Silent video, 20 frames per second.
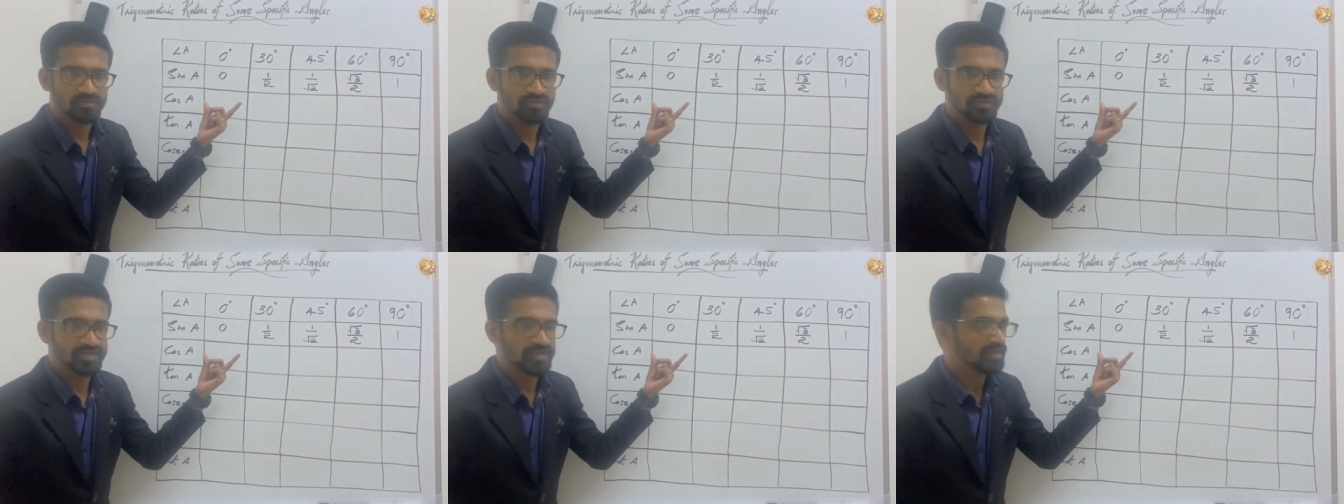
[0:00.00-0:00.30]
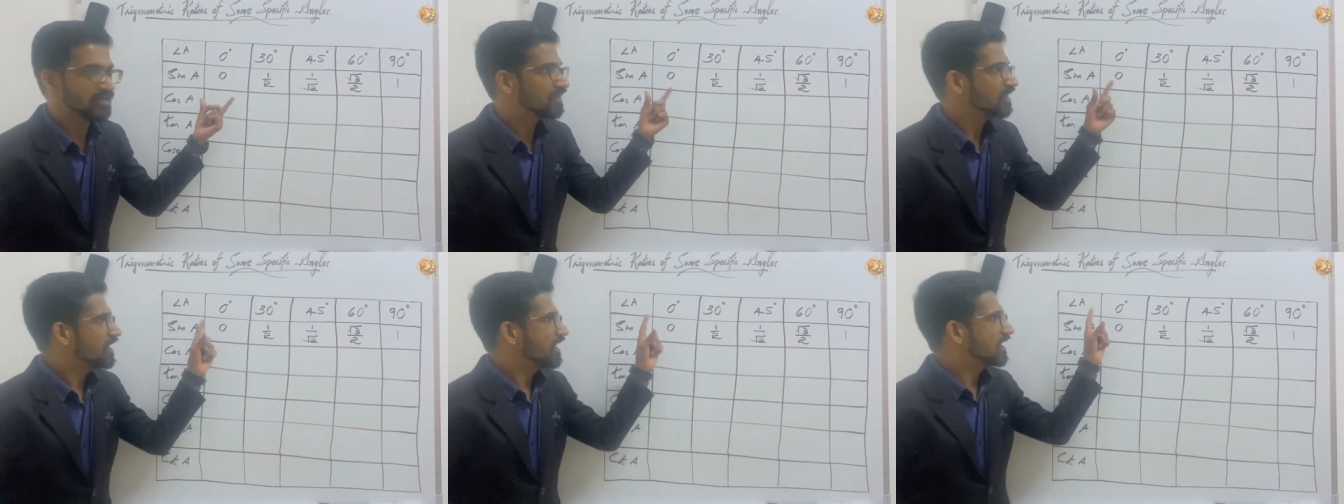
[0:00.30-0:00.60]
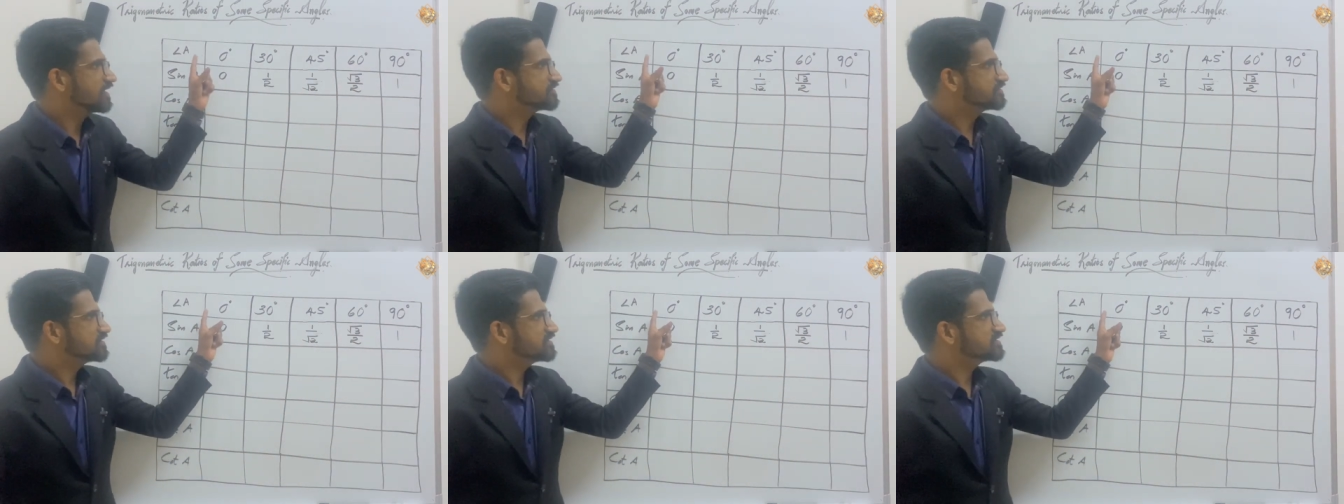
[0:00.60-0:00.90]
Okay,
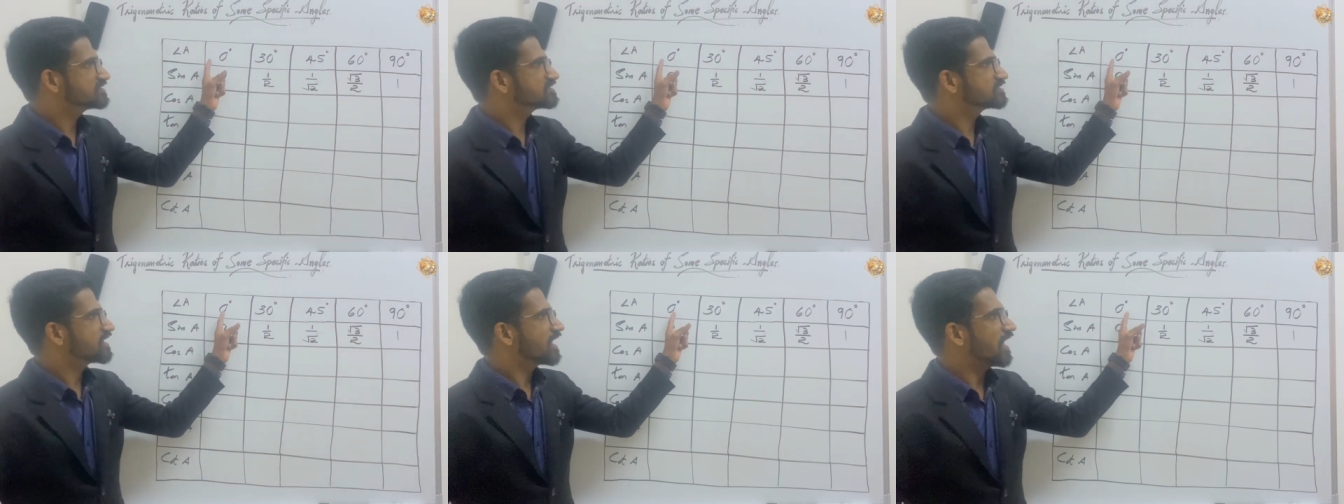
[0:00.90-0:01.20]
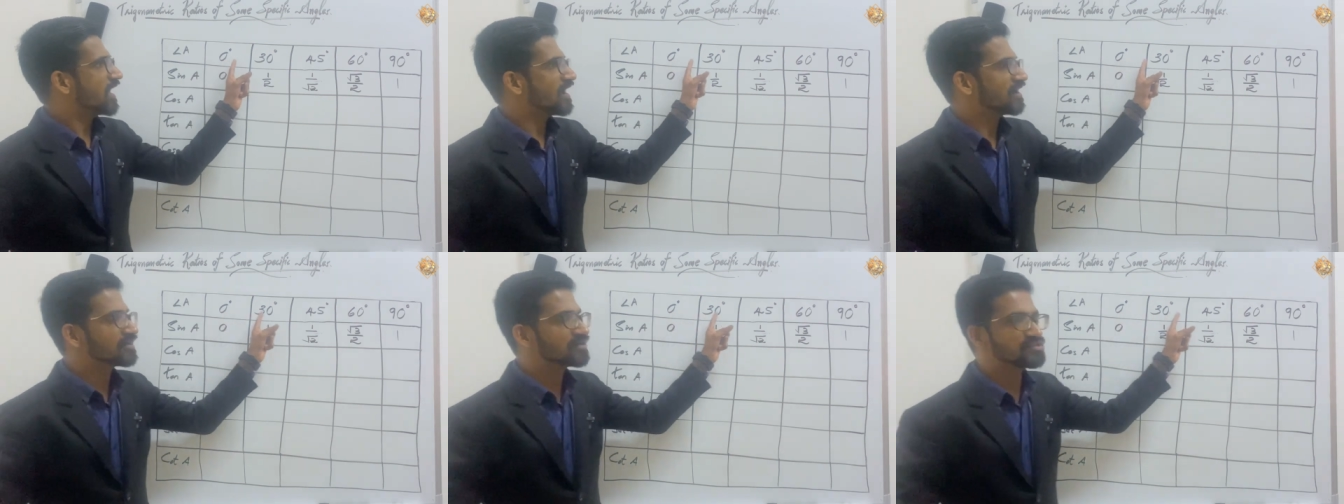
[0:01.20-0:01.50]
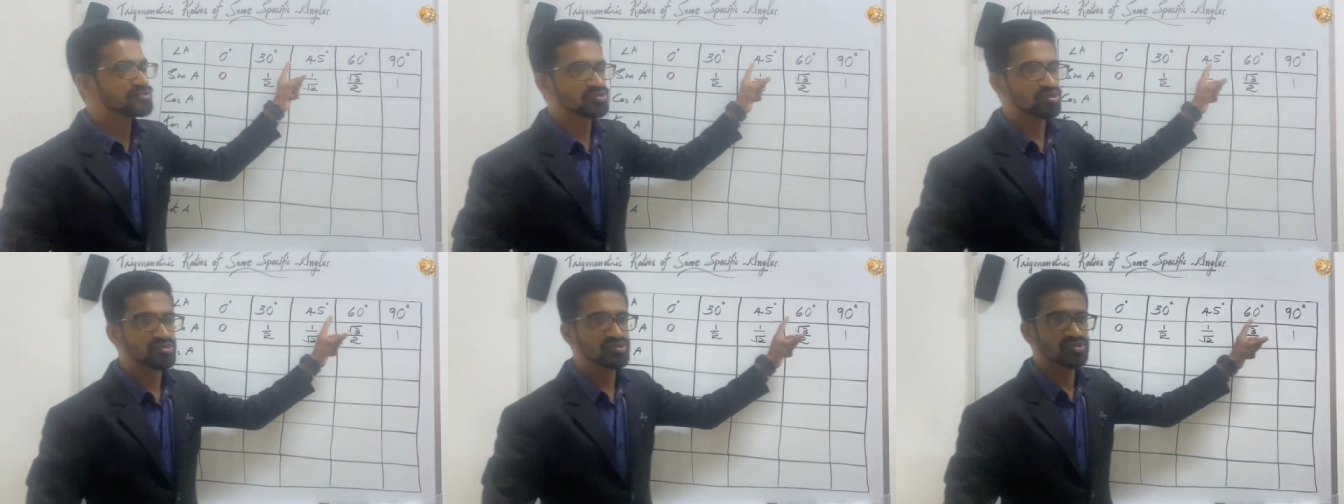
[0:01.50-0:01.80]
and these
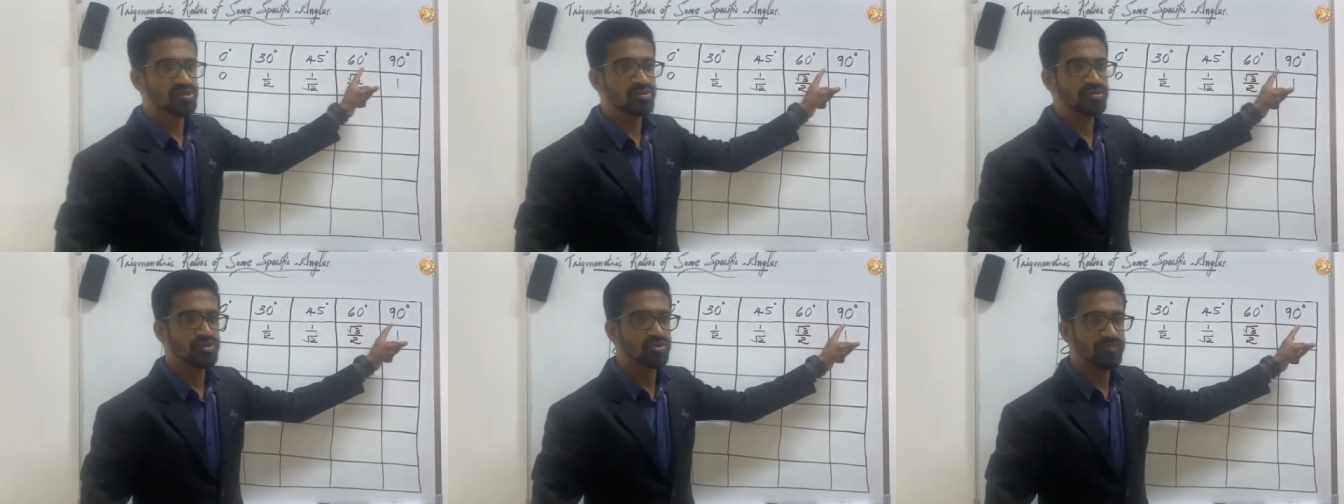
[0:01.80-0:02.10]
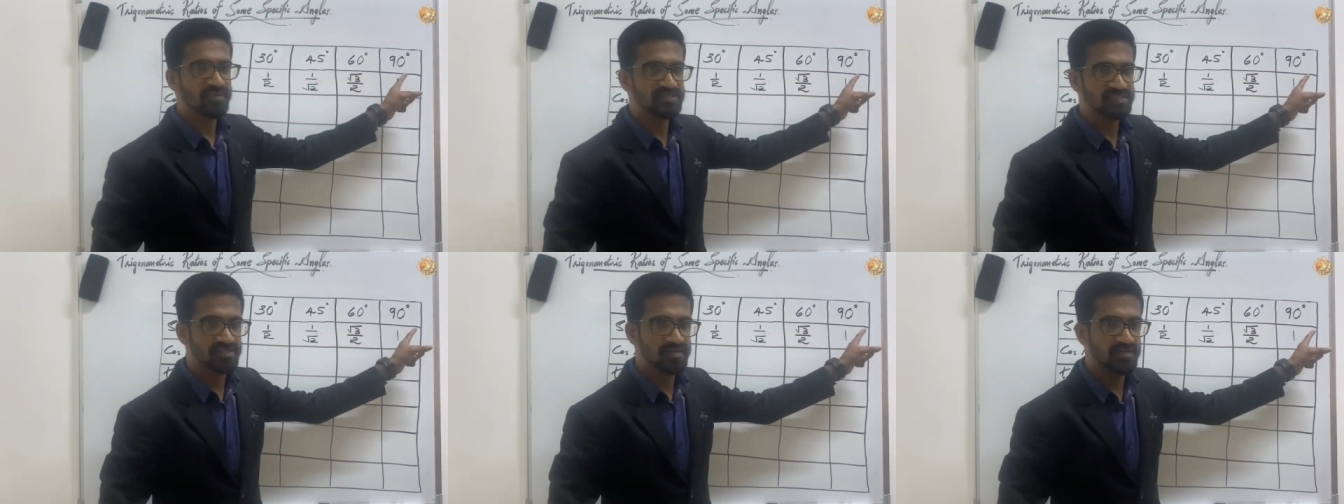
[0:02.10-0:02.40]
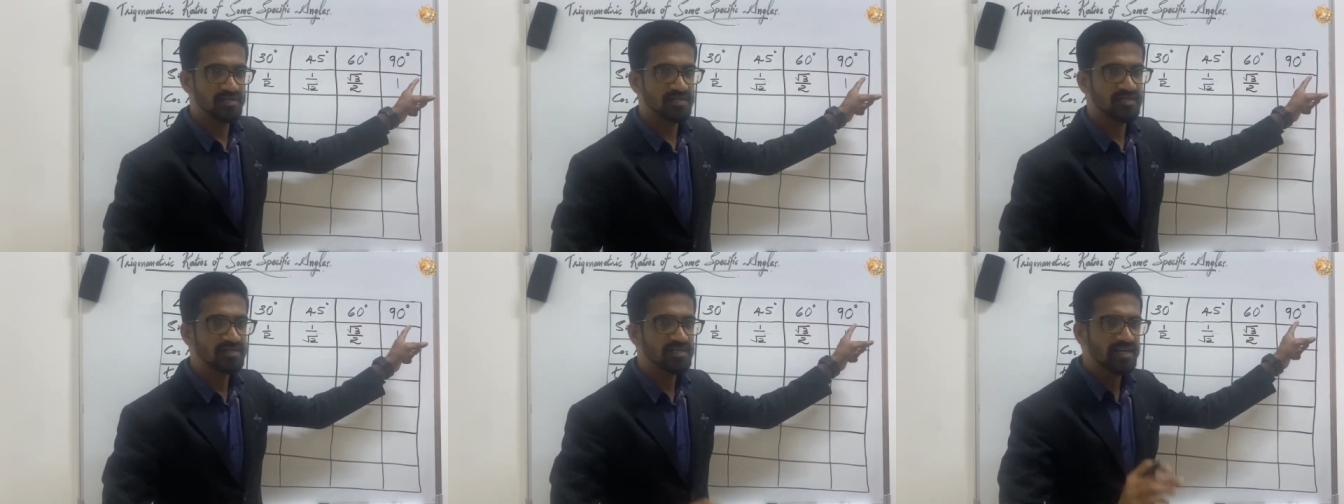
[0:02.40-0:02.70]
angles also you must
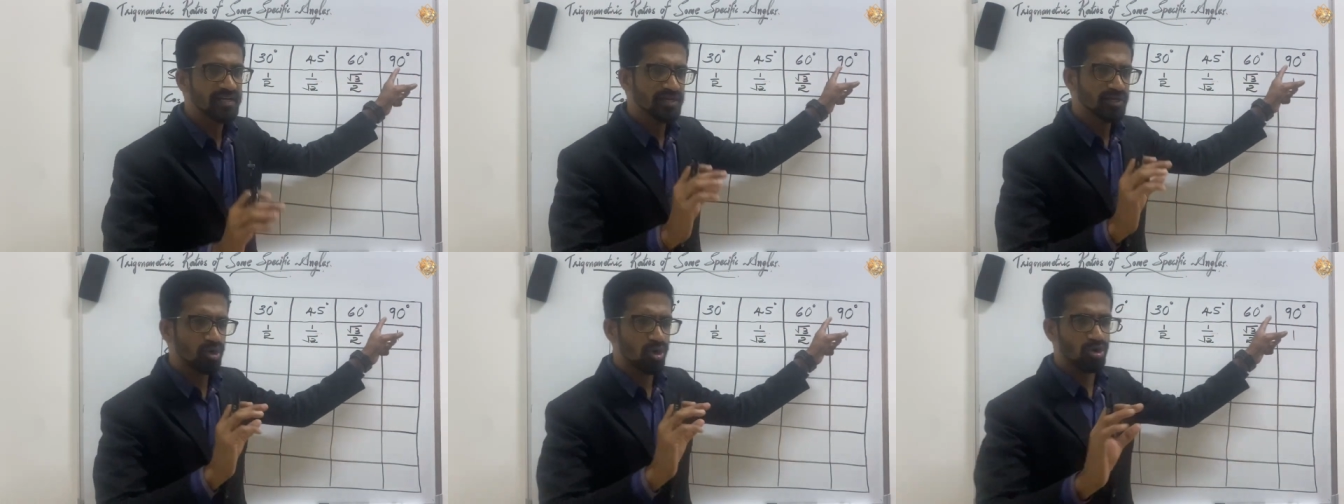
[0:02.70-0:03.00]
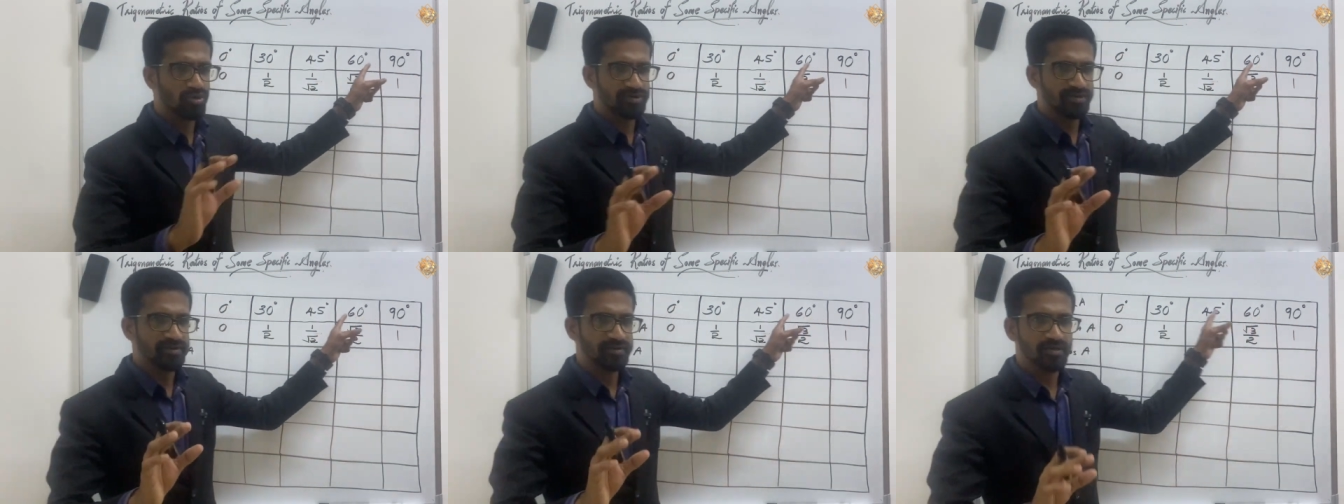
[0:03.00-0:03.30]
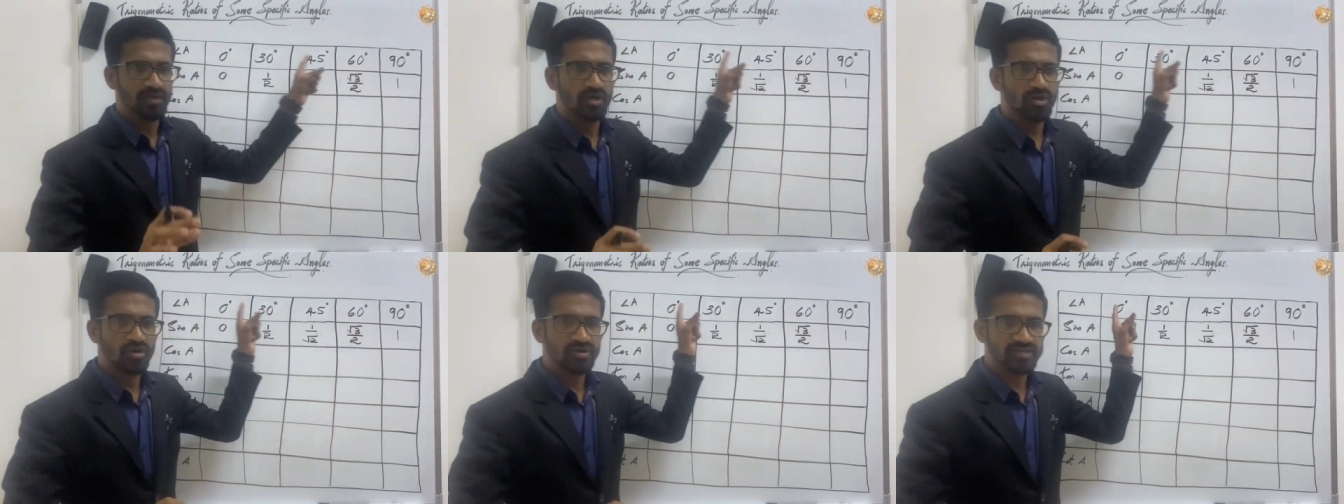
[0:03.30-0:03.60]
learn in order.